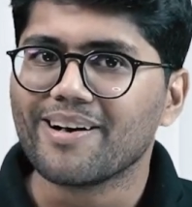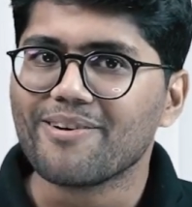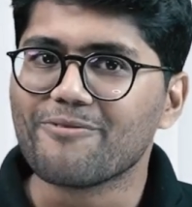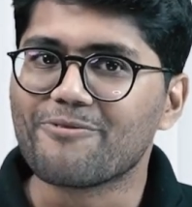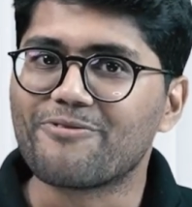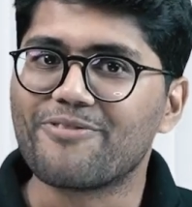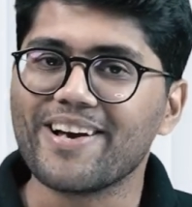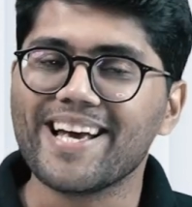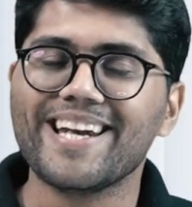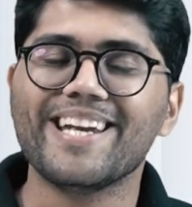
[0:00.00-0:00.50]

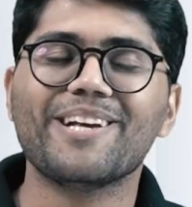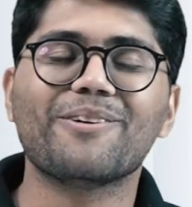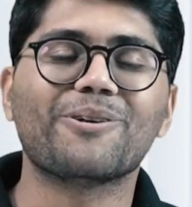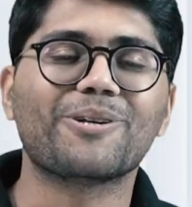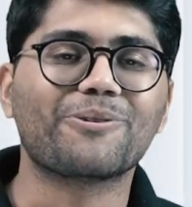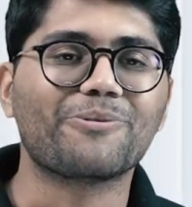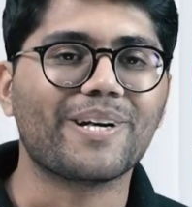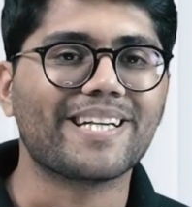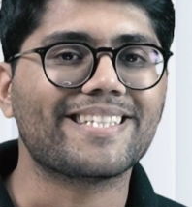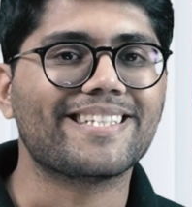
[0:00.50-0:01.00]
Very
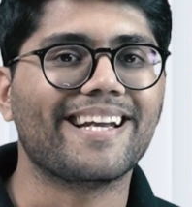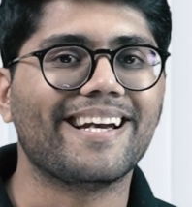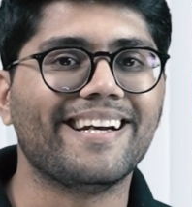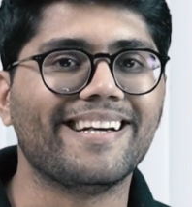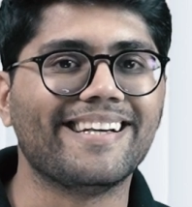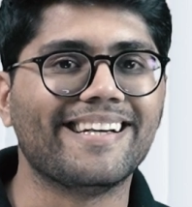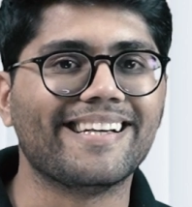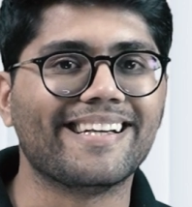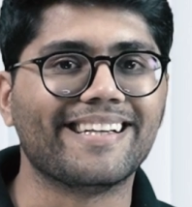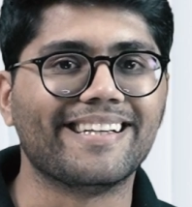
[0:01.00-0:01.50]
good question
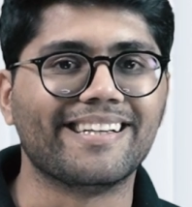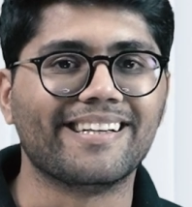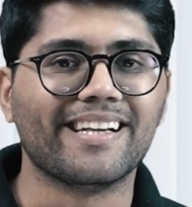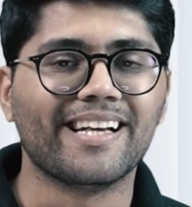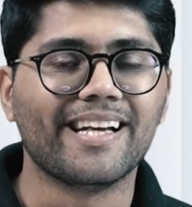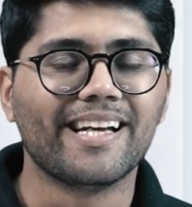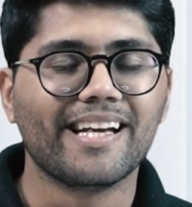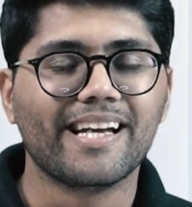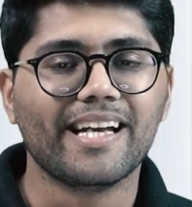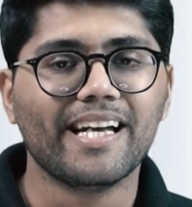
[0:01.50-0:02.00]
indeed.
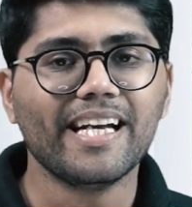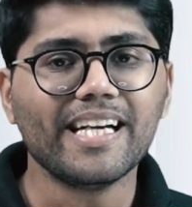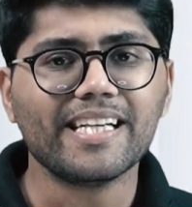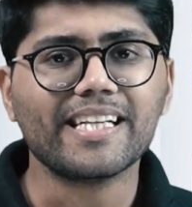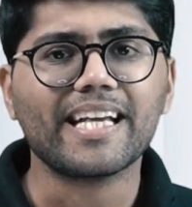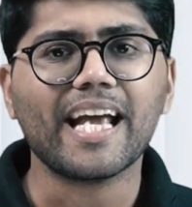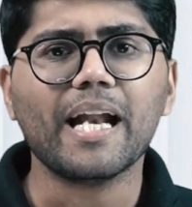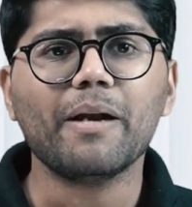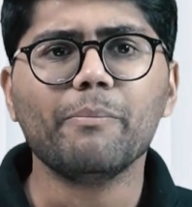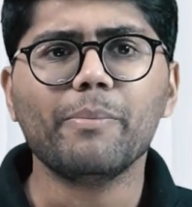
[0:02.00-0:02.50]

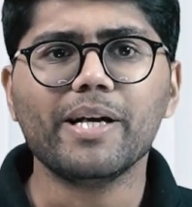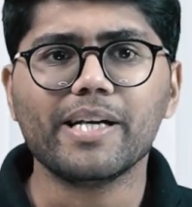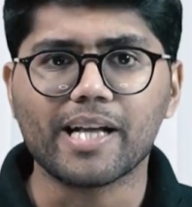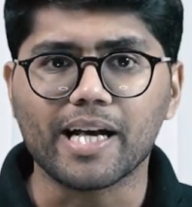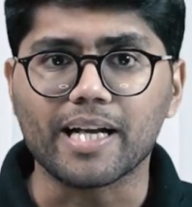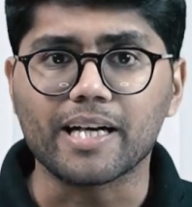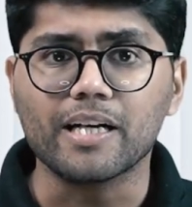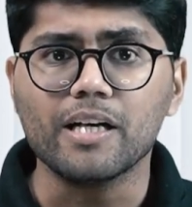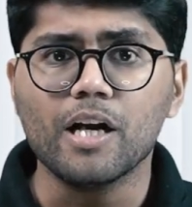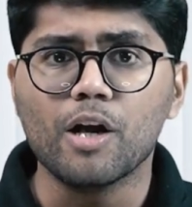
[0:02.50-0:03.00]
It can be
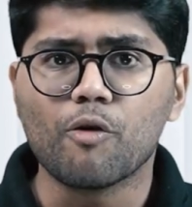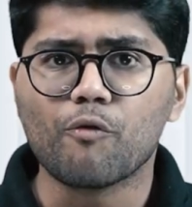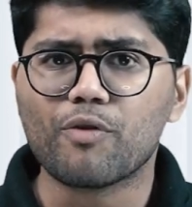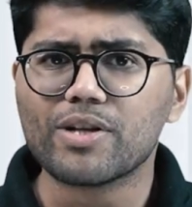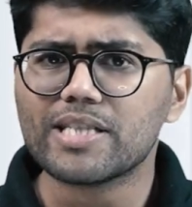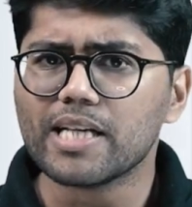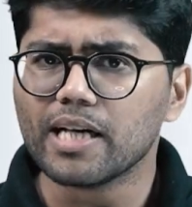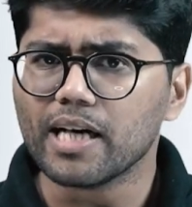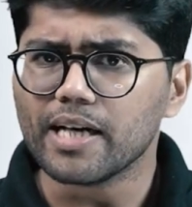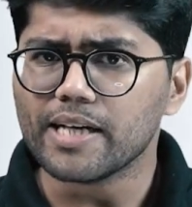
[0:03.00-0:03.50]
done
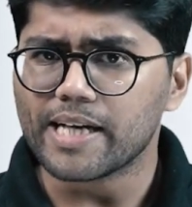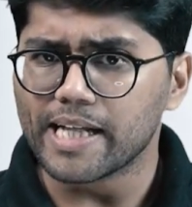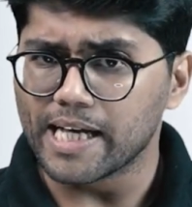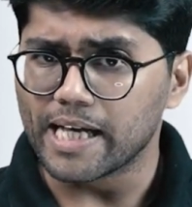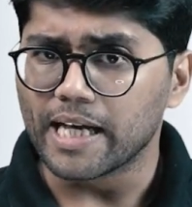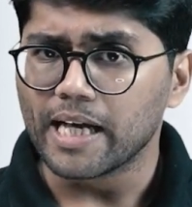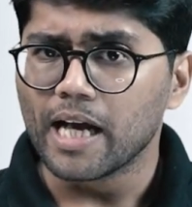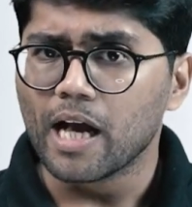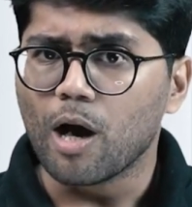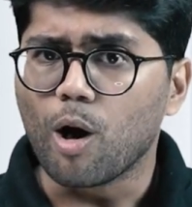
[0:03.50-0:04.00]
within a
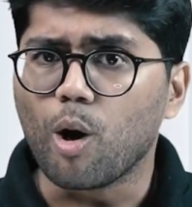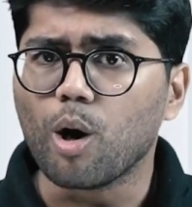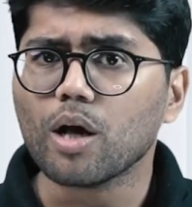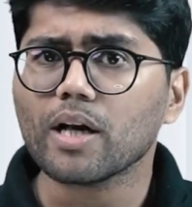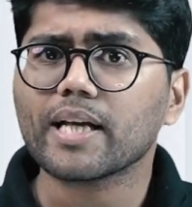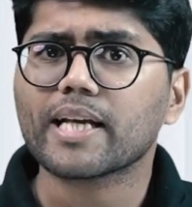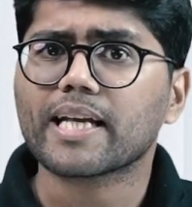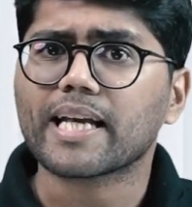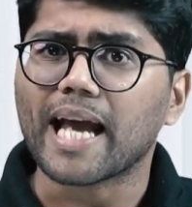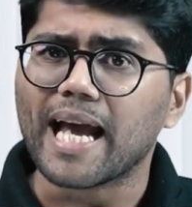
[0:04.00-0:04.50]
day
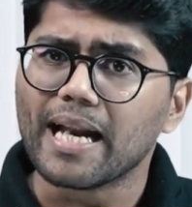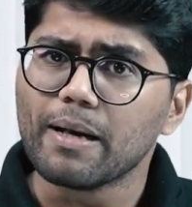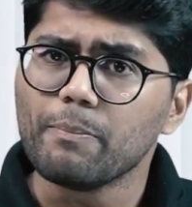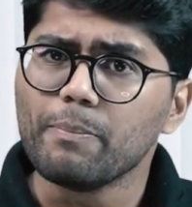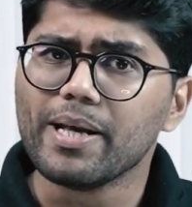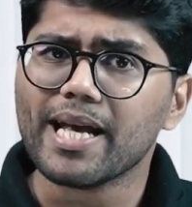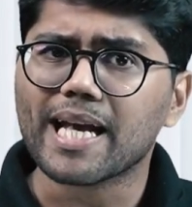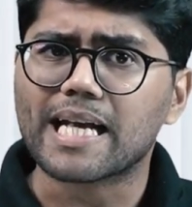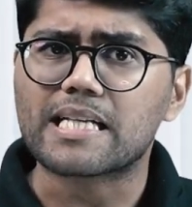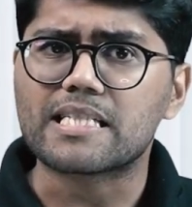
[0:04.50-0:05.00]
or can
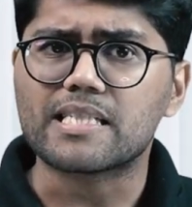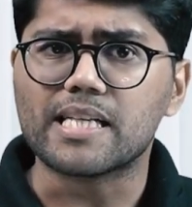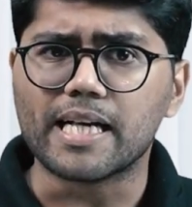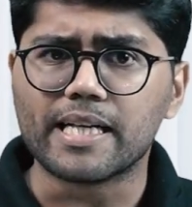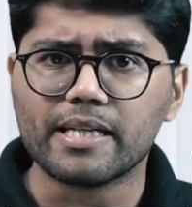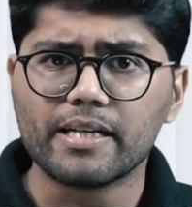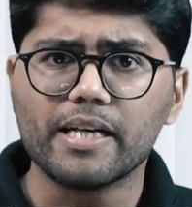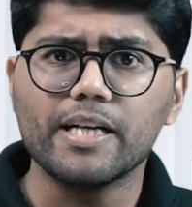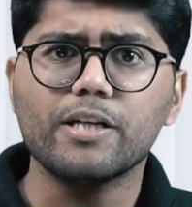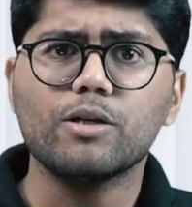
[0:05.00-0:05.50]
be
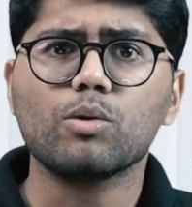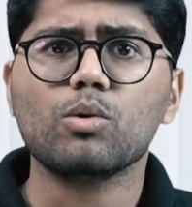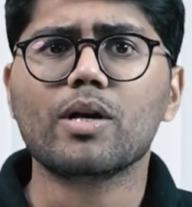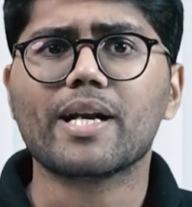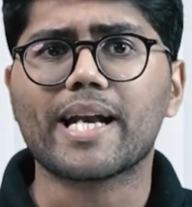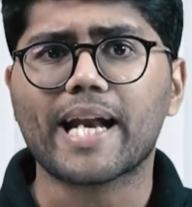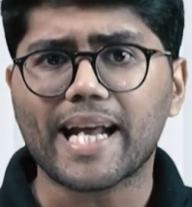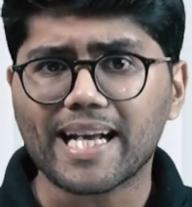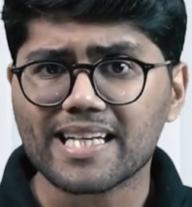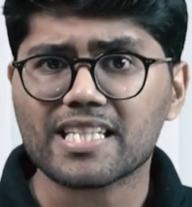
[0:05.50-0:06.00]
extended to
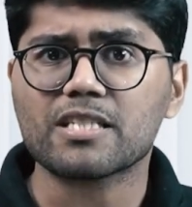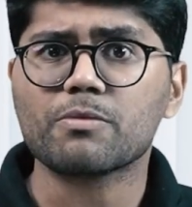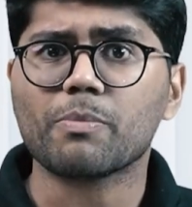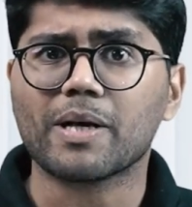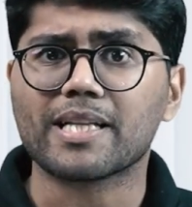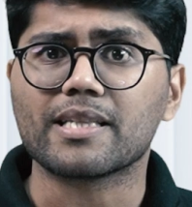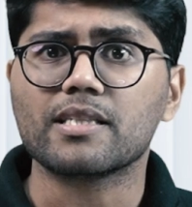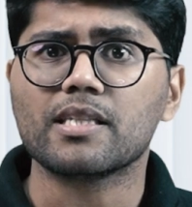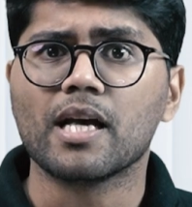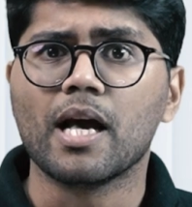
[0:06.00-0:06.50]
next
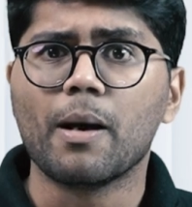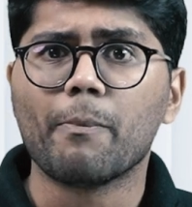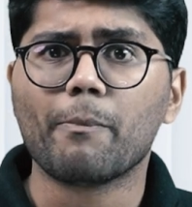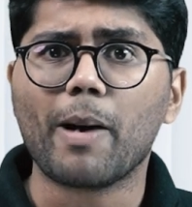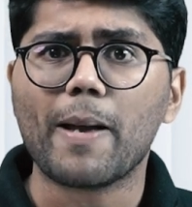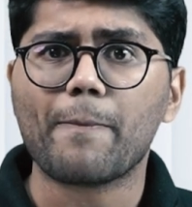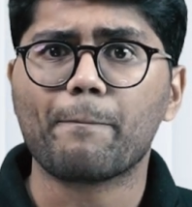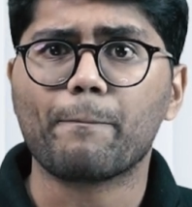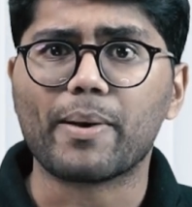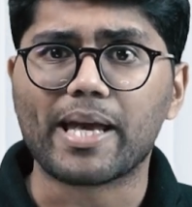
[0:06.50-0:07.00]
month
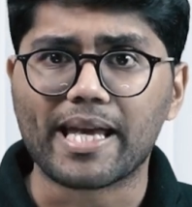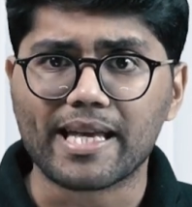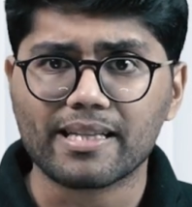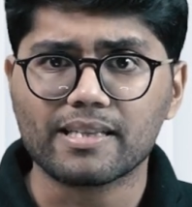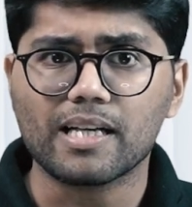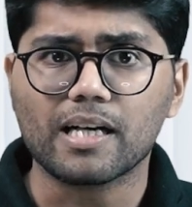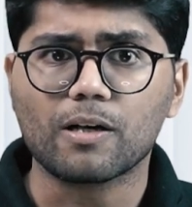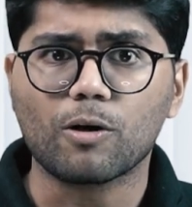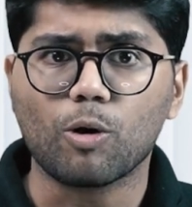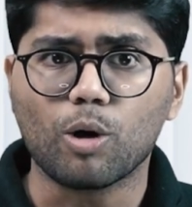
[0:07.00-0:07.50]
by paying
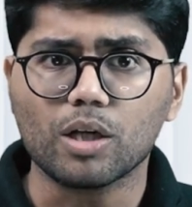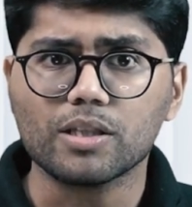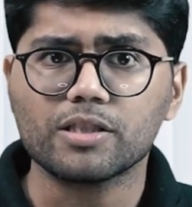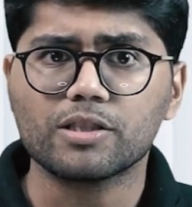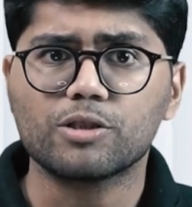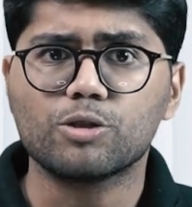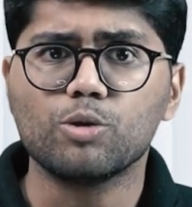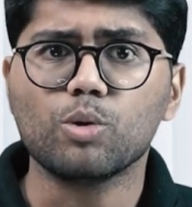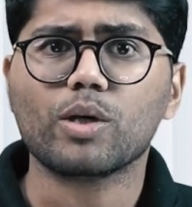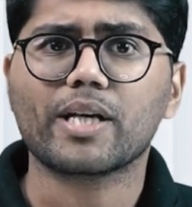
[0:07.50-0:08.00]
the
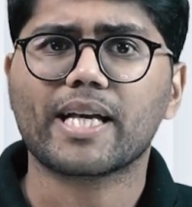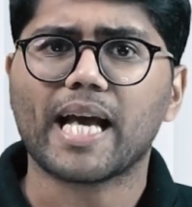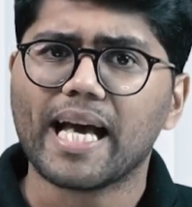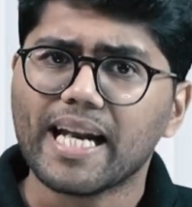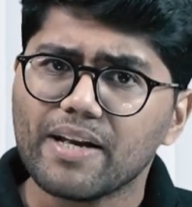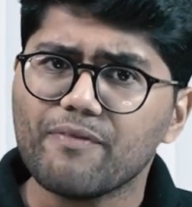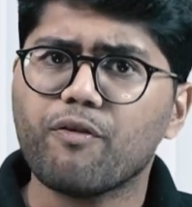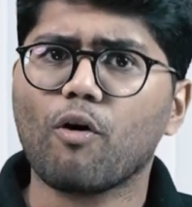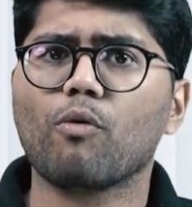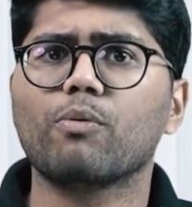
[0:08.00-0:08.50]
cost to
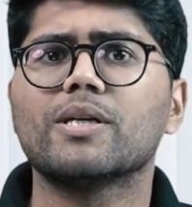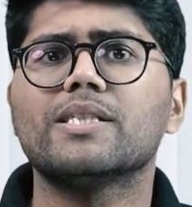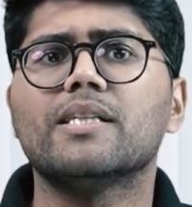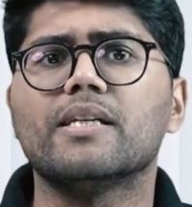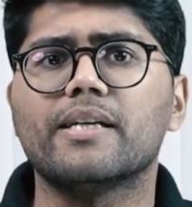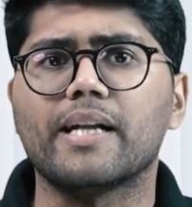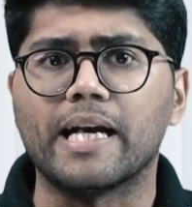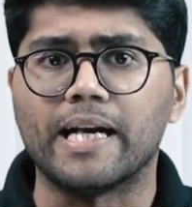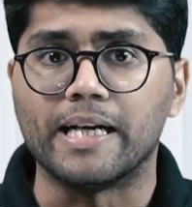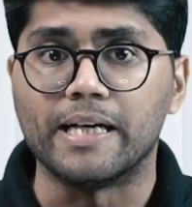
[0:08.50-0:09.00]
carry forward
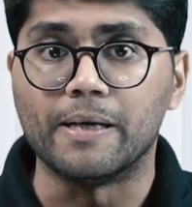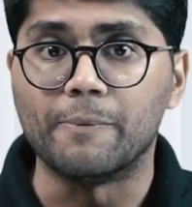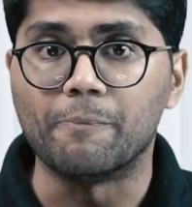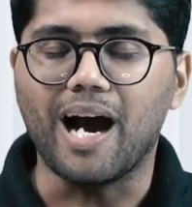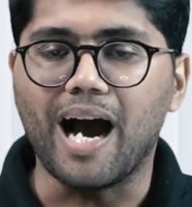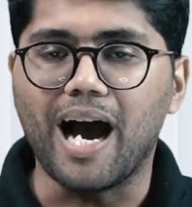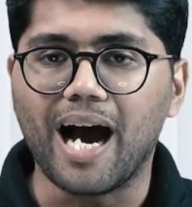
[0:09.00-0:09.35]
the trade.